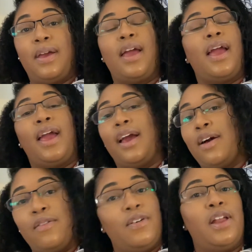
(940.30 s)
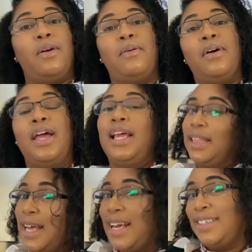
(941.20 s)
and go follow
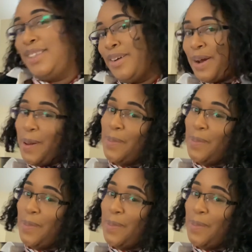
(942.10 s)
that Instagram